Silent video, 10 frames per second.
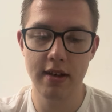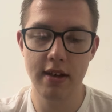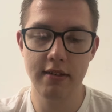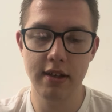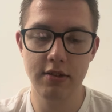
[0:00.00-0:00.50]

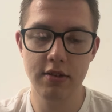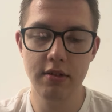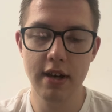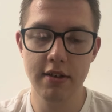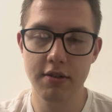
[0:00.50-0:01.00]
is a
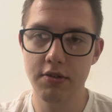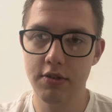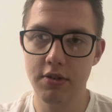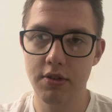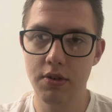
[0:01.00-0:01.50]

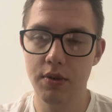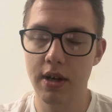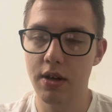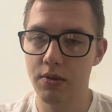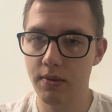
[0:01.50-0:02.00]
2002
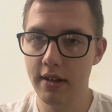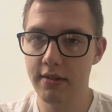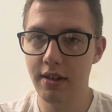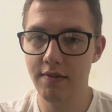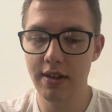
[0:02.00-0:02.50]

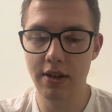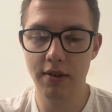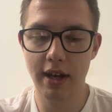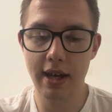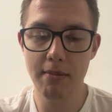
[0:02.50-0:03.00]
racing video
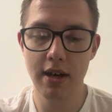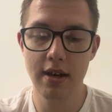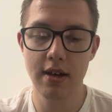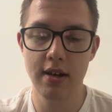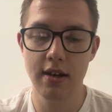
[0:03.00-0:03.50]
game,
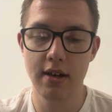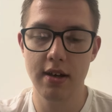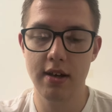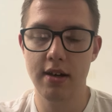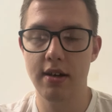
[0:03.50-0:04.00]

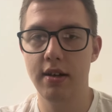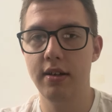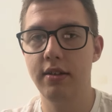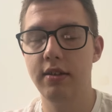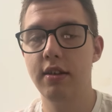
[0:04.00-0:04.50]

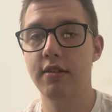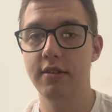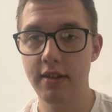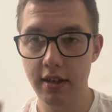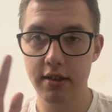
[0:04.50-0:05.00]
the
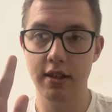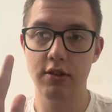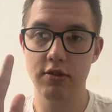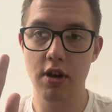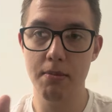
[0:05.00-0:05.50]
sixth
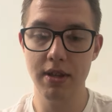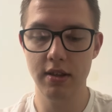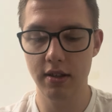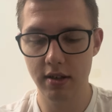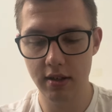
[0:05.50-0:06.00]
installment
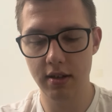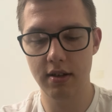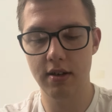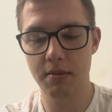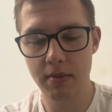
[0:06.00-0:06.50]

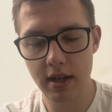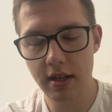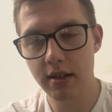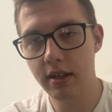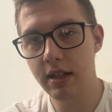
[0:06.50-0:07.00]

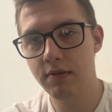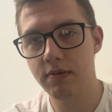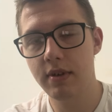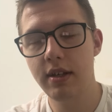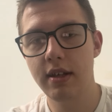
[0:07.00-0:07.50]
in the
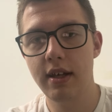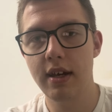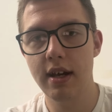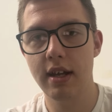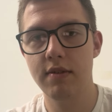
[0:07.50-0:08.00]

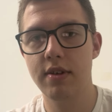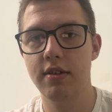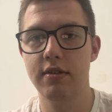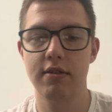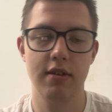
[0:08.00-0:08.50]

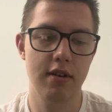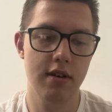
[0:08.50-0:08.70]
NFS